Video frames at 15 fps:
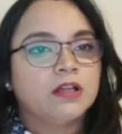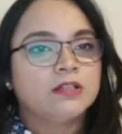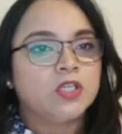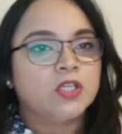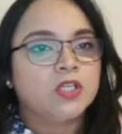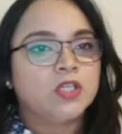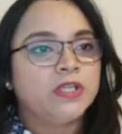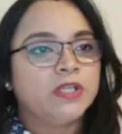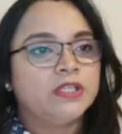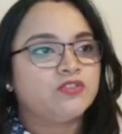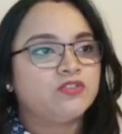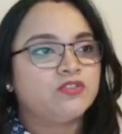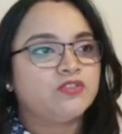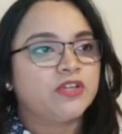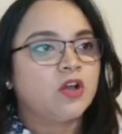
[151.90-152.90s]
renewing
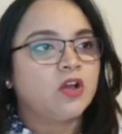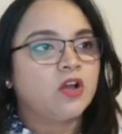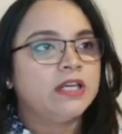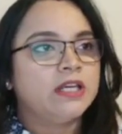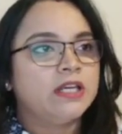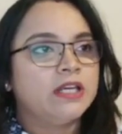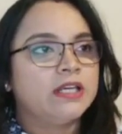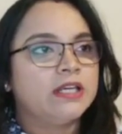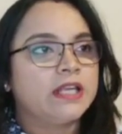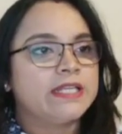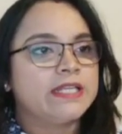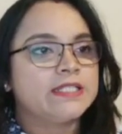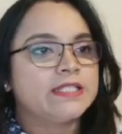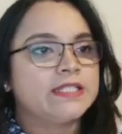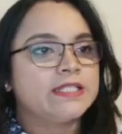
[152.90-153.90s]
the threat on
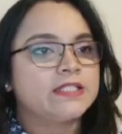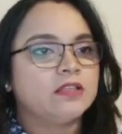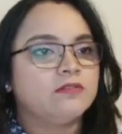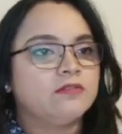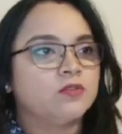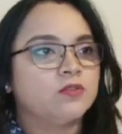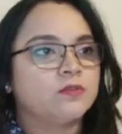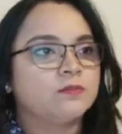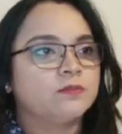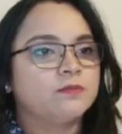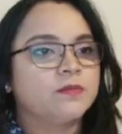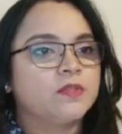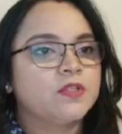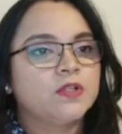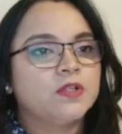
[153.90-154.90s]
knight takes e4,
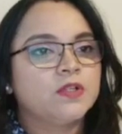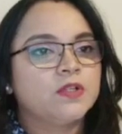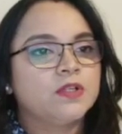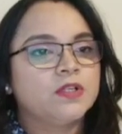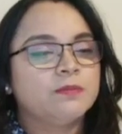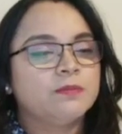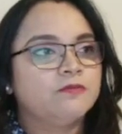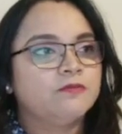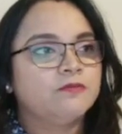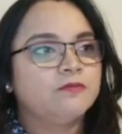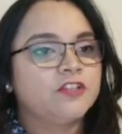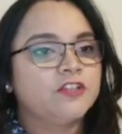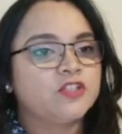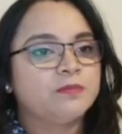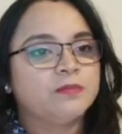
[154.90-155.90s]

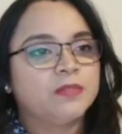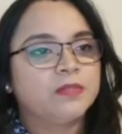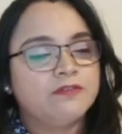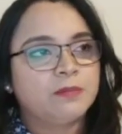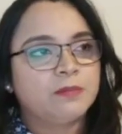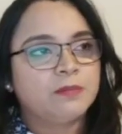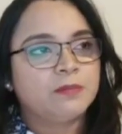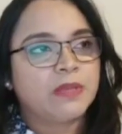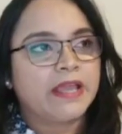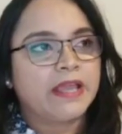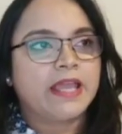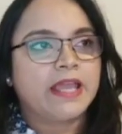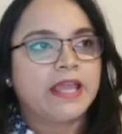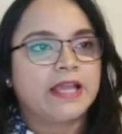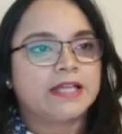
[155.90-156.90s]
which gives
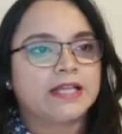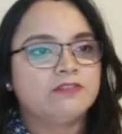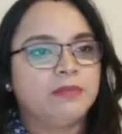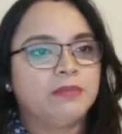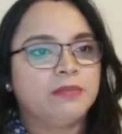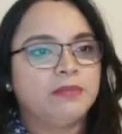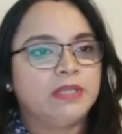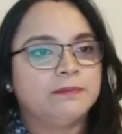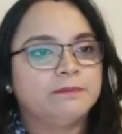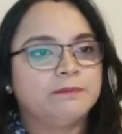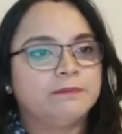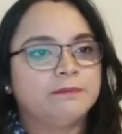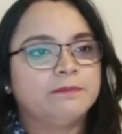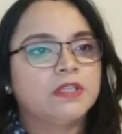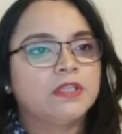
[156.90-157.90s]
black an active play.
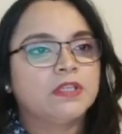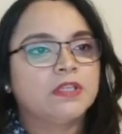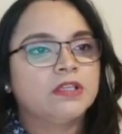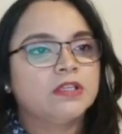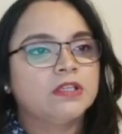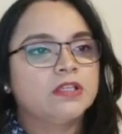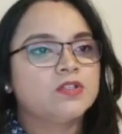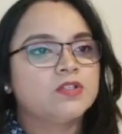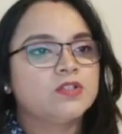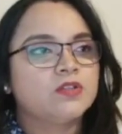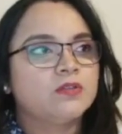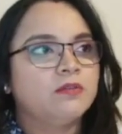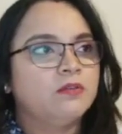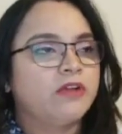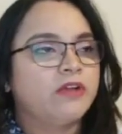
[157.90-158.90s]

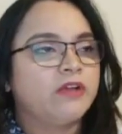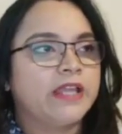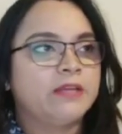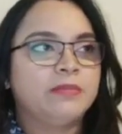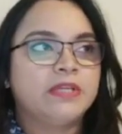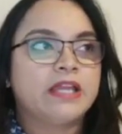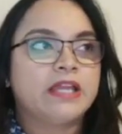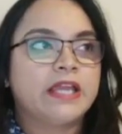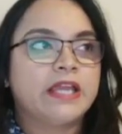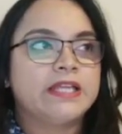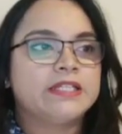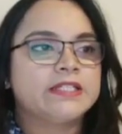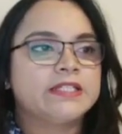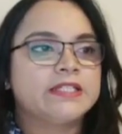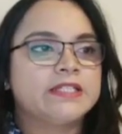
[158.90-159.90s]
So white played
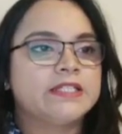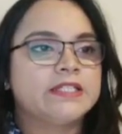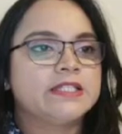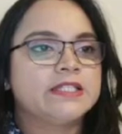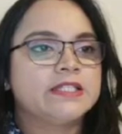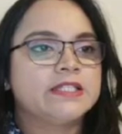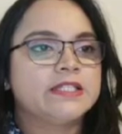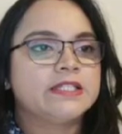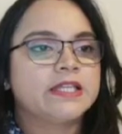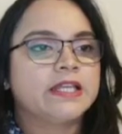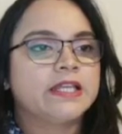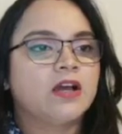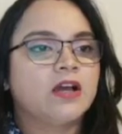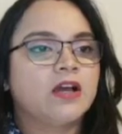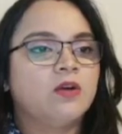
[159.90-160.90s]
knight takes c6
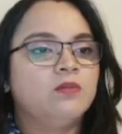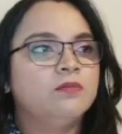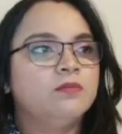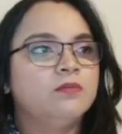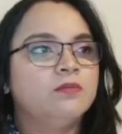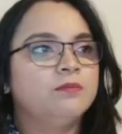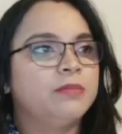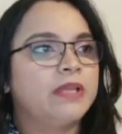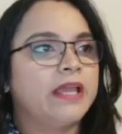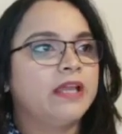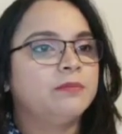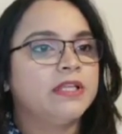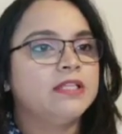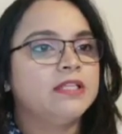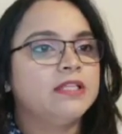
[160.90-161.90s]
and now
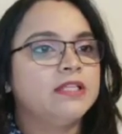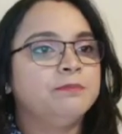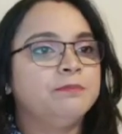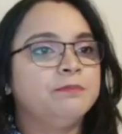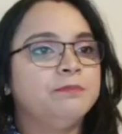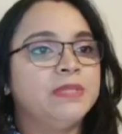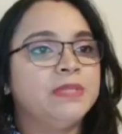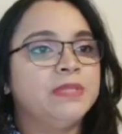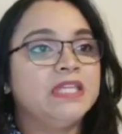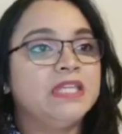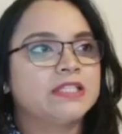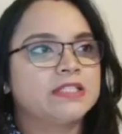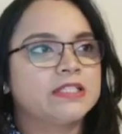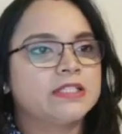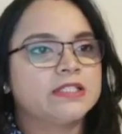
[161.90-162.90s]
black played b
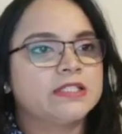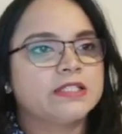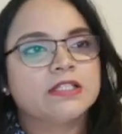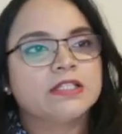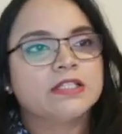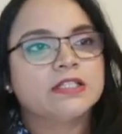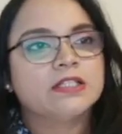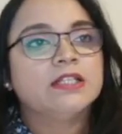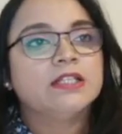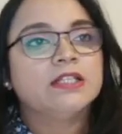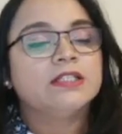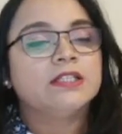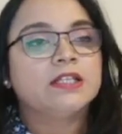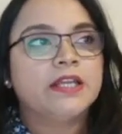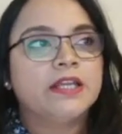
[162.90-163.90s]
takes c6.
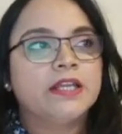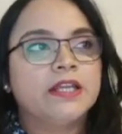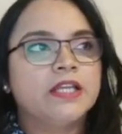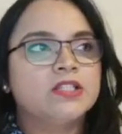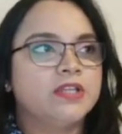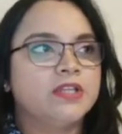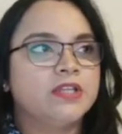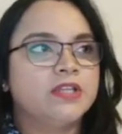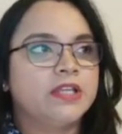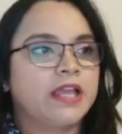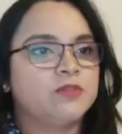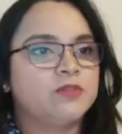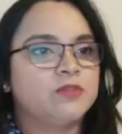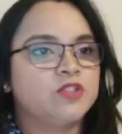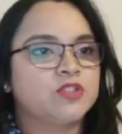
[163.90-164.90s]
The correct
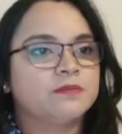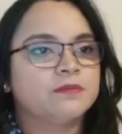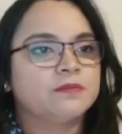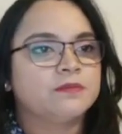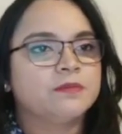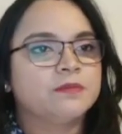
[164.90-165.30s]
recapture,